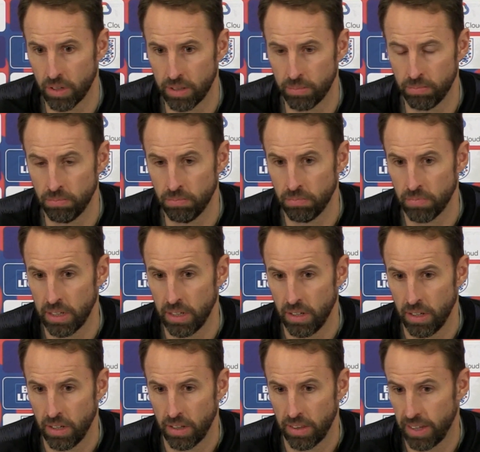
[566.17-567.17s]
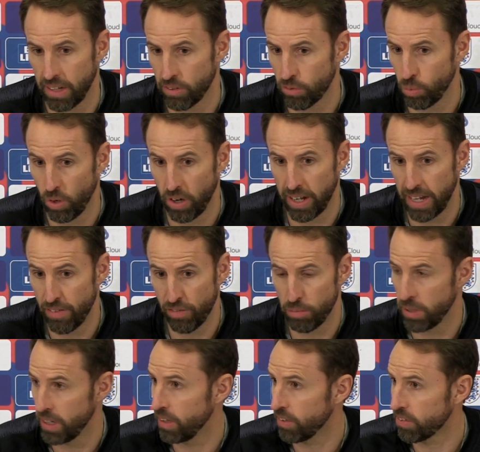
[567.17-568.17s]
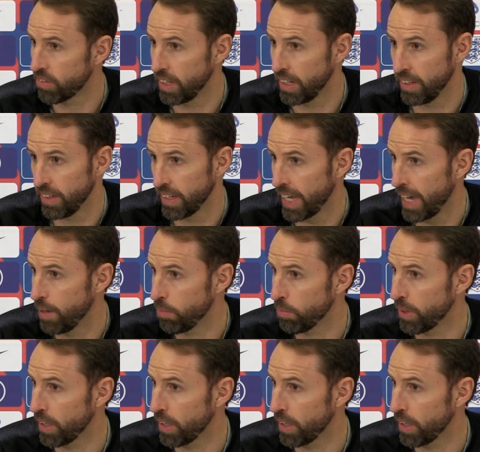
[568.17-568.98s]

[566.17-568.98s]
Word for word: Um, that's why everybody is still in the camp.